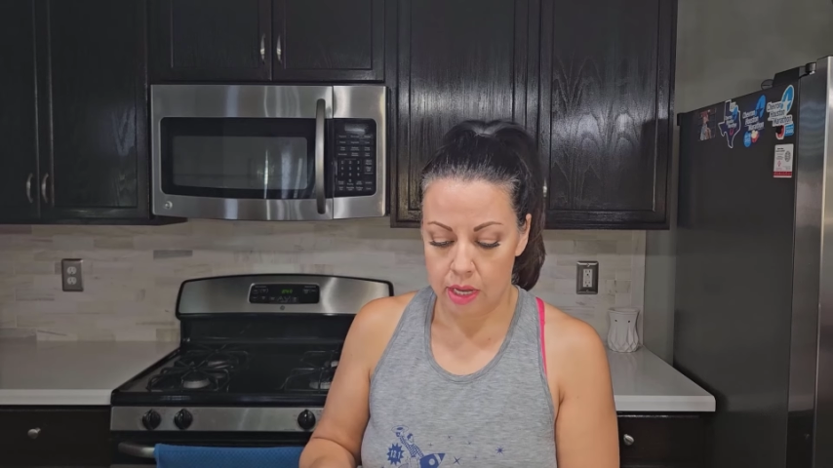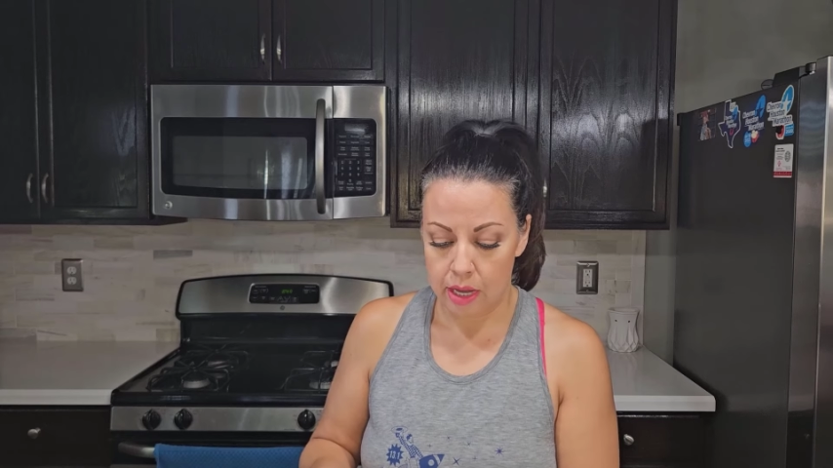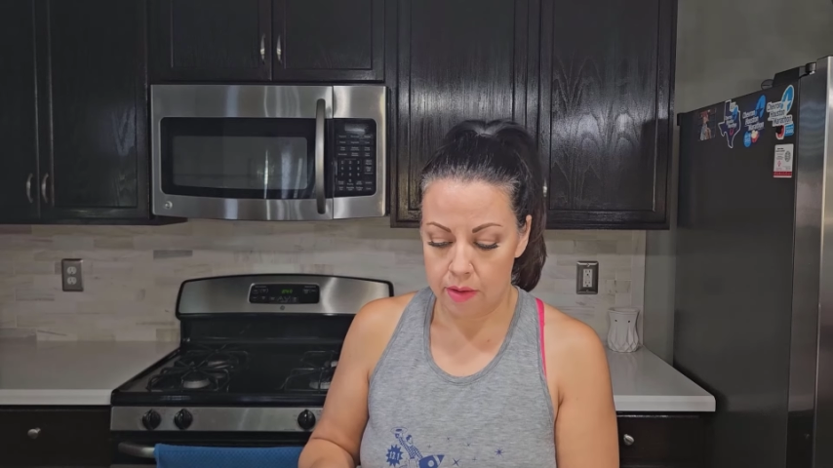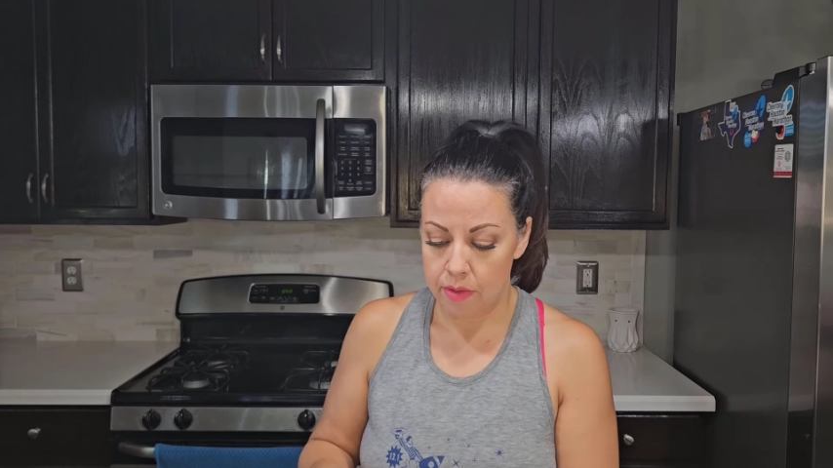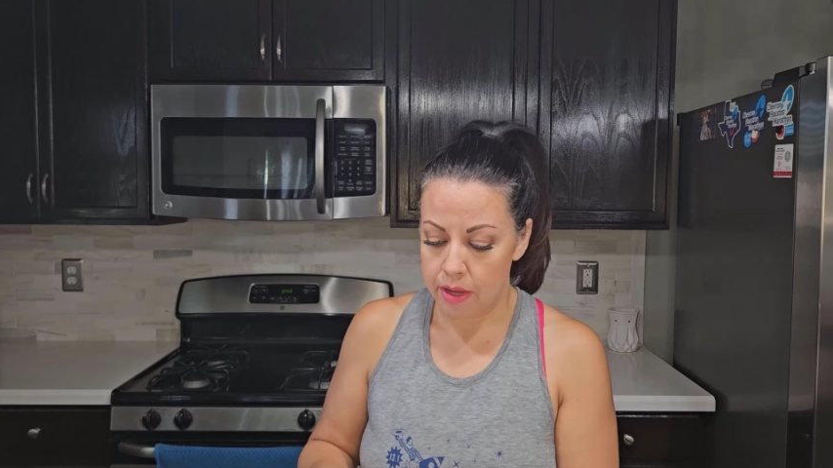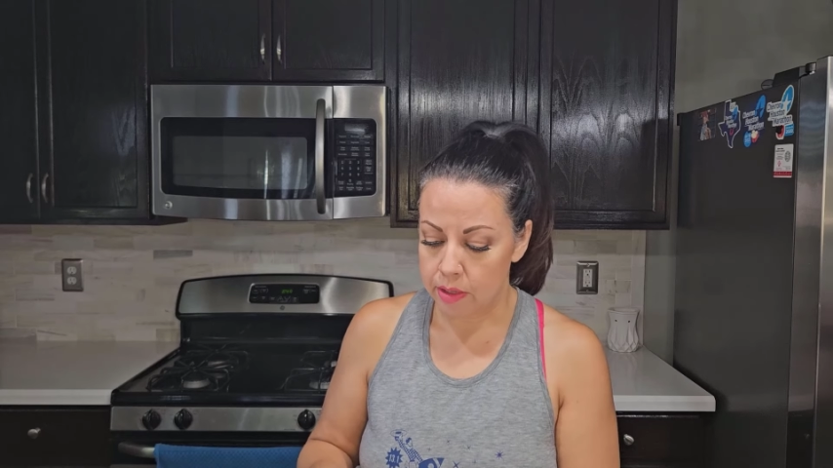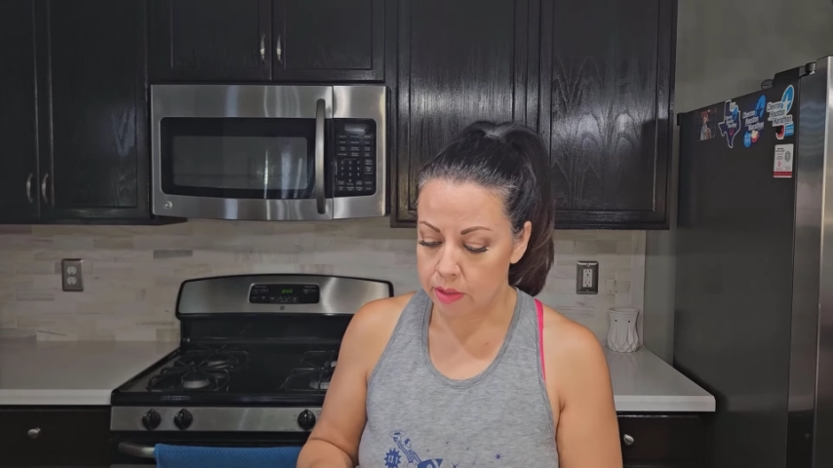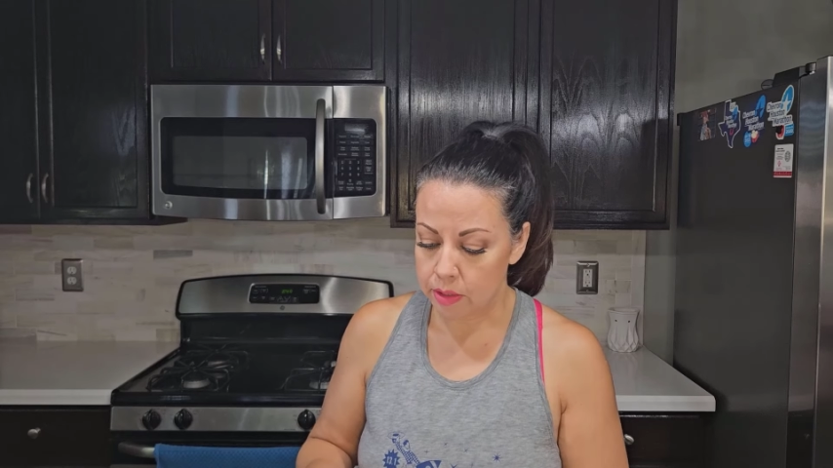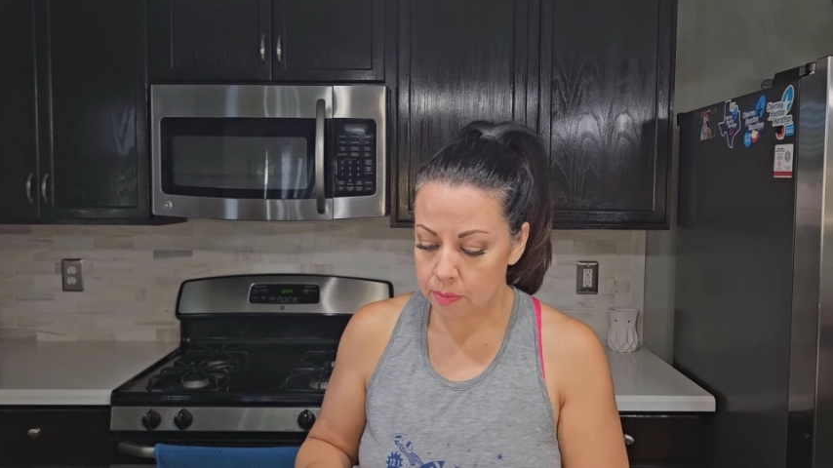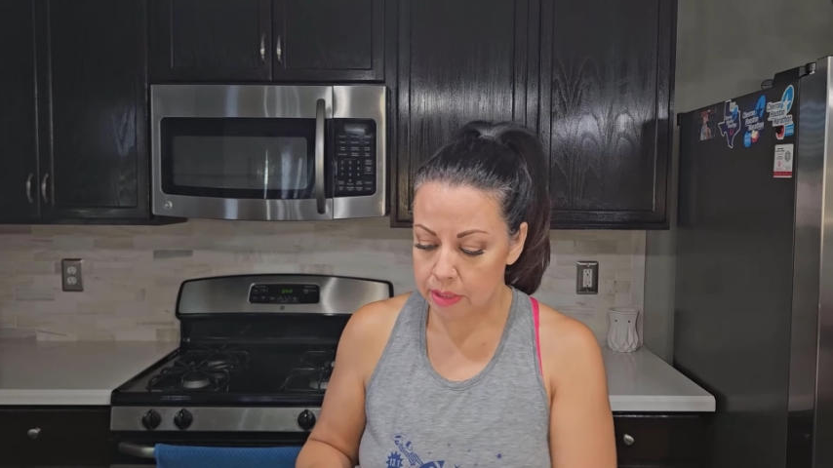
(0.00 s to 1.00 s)
I have the
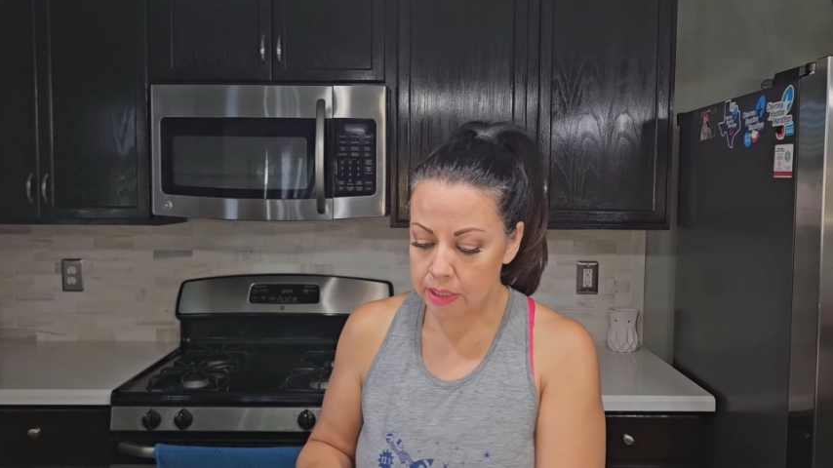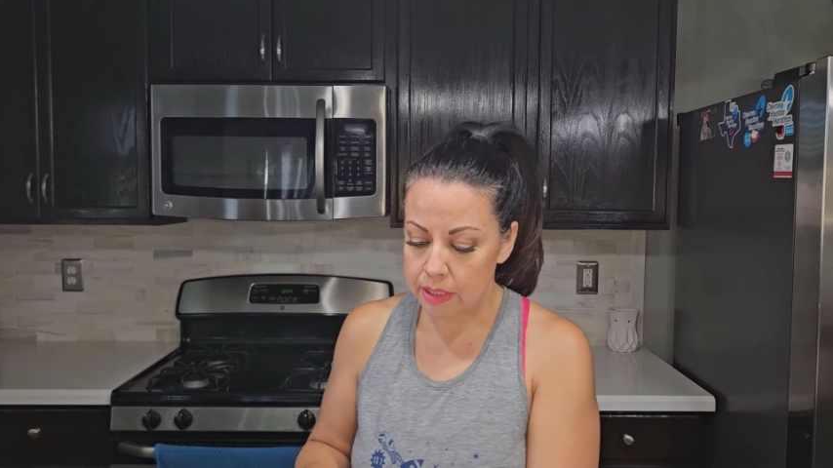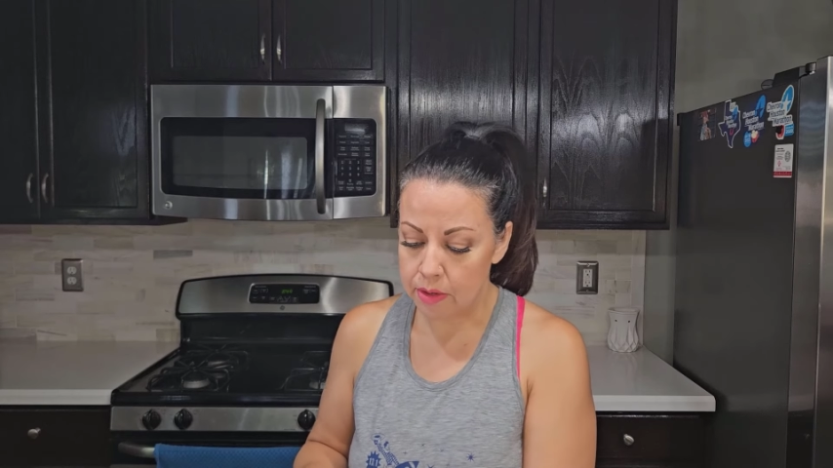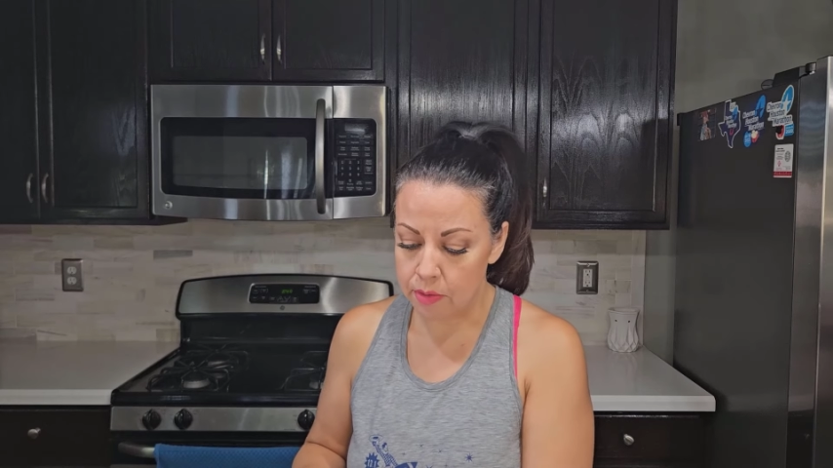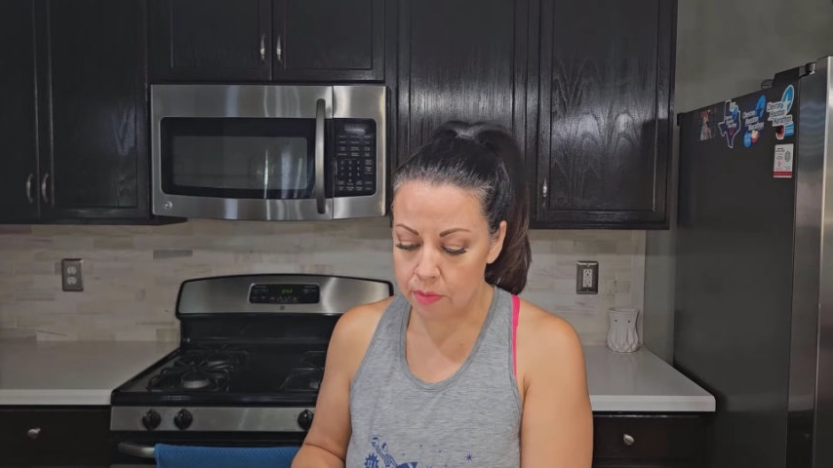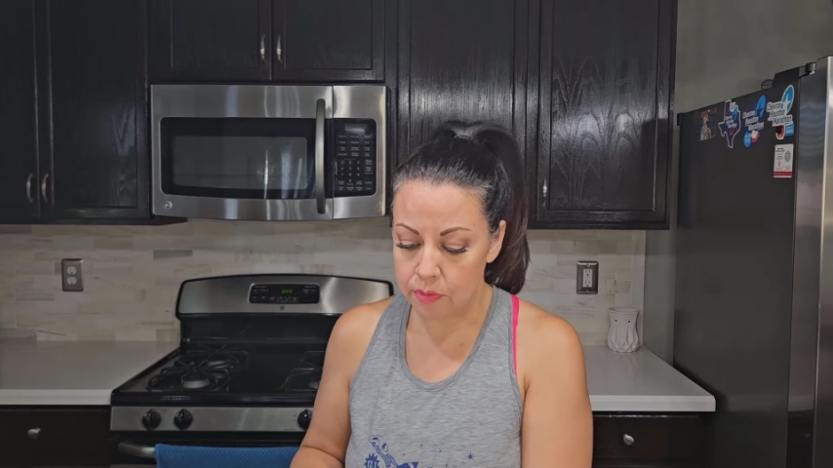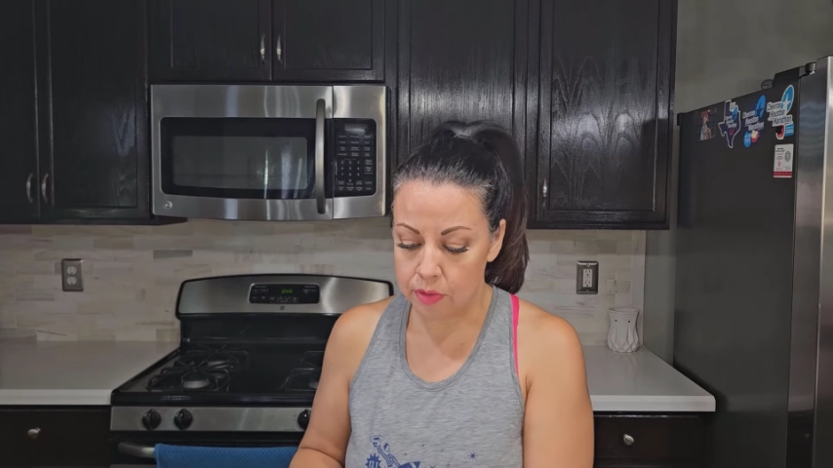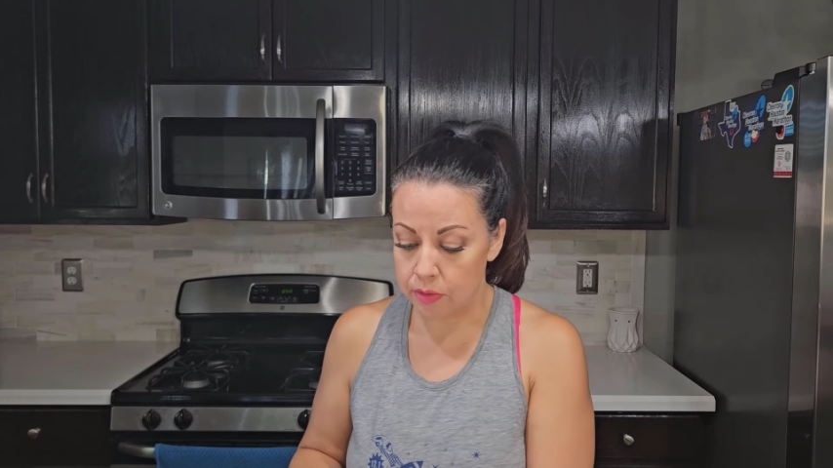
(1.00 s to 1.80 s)
house to myself